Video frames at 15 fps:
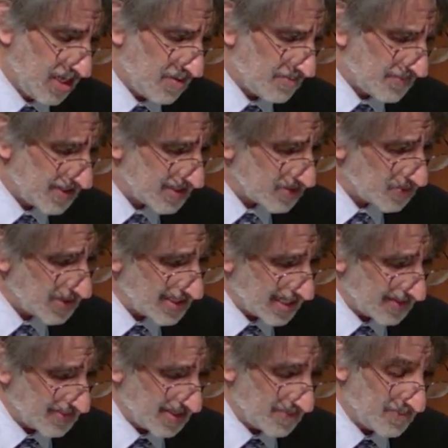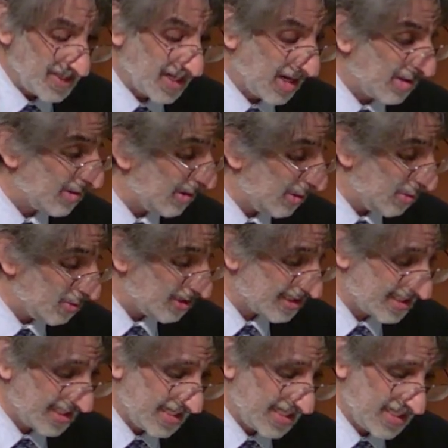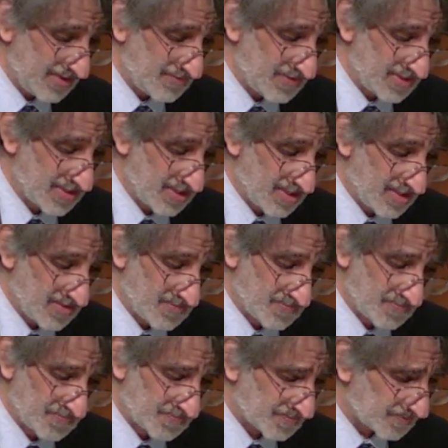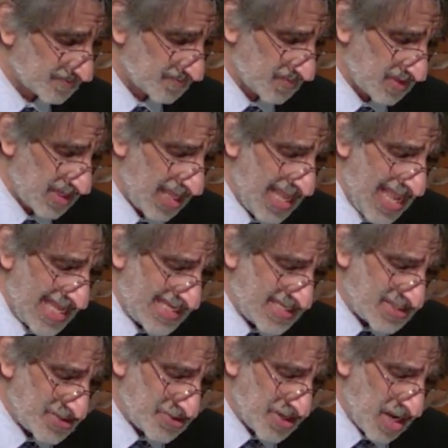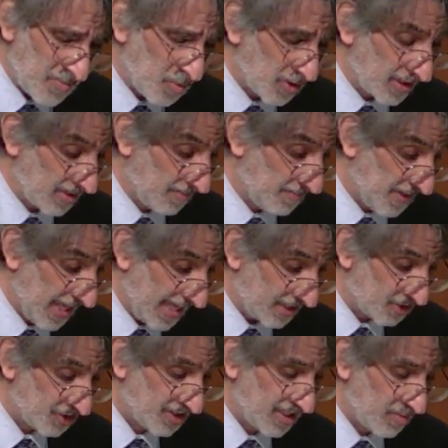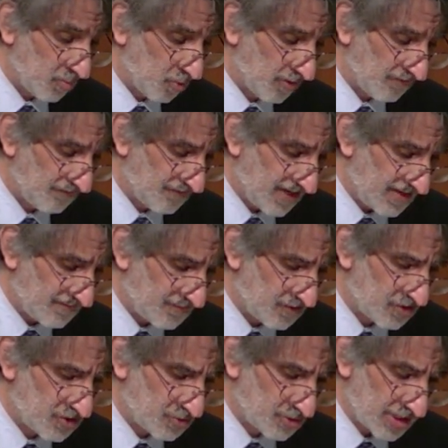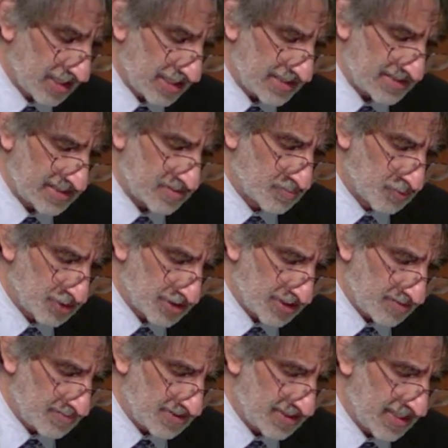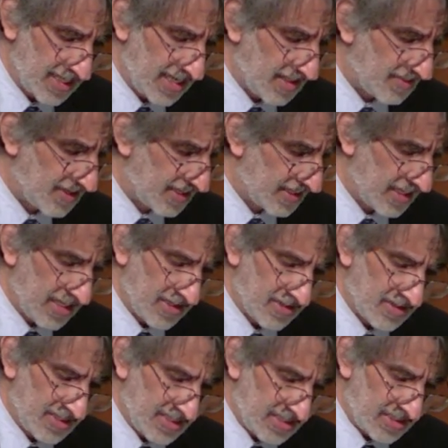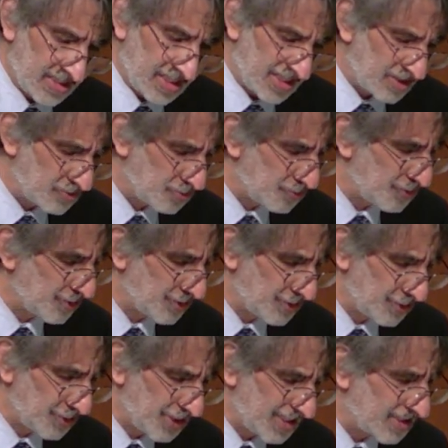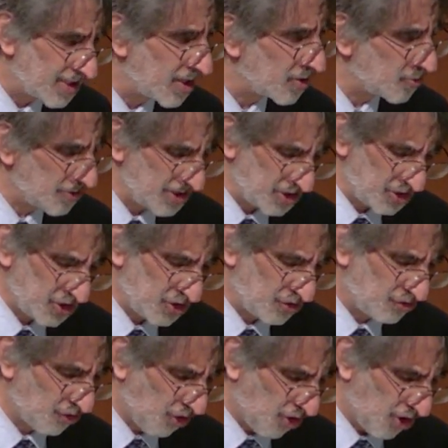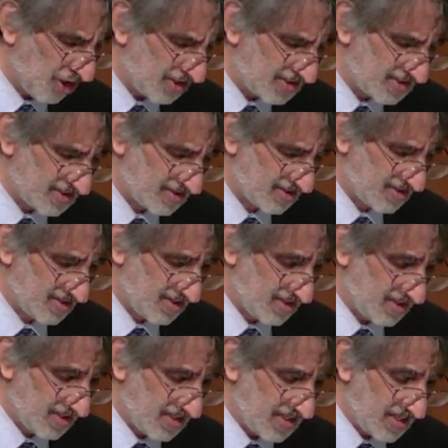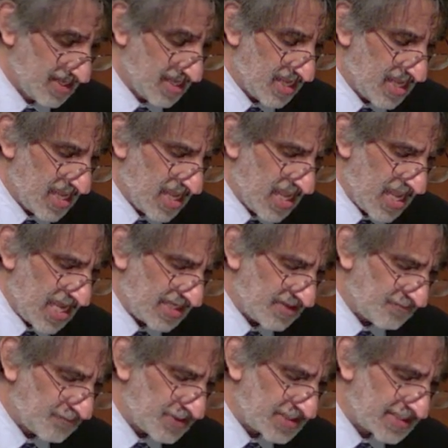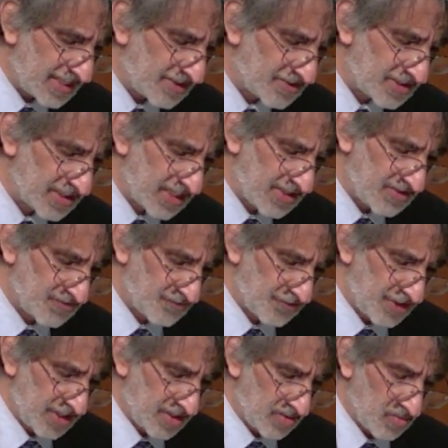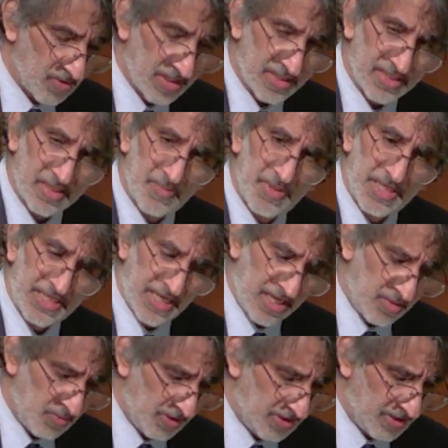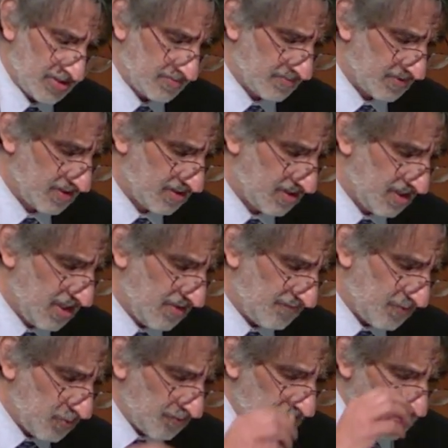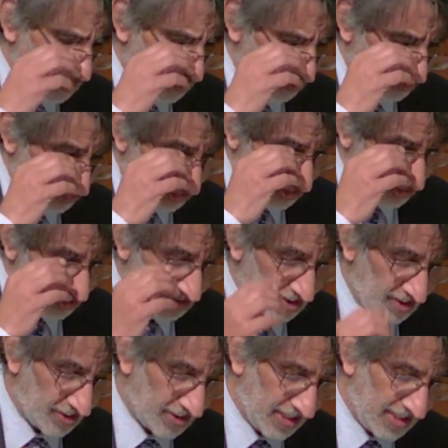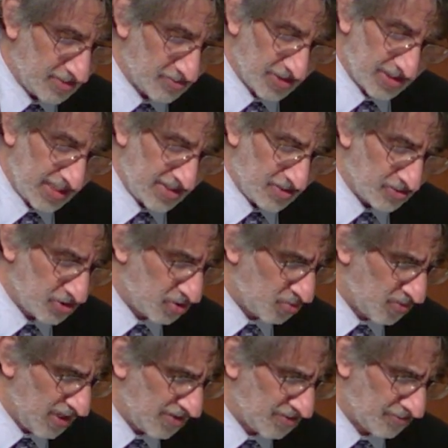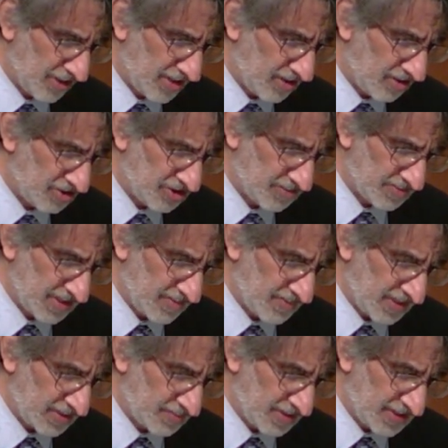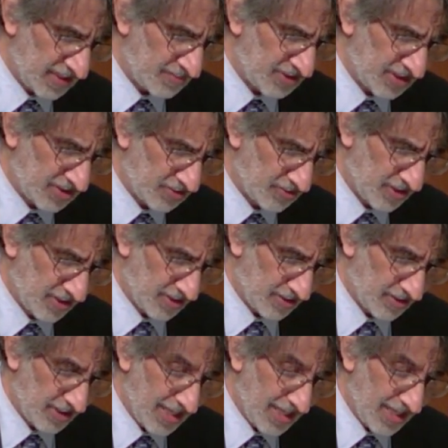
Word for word: Must we not then be our own slaves? And is there not more compassion and more favor due to us as Muslims than, the, than to, the, to these Christian dogs? And if we set our slaves free, what is to be done with them? Few of them will return to their countries. They know too well the great hardships they must be subject to there.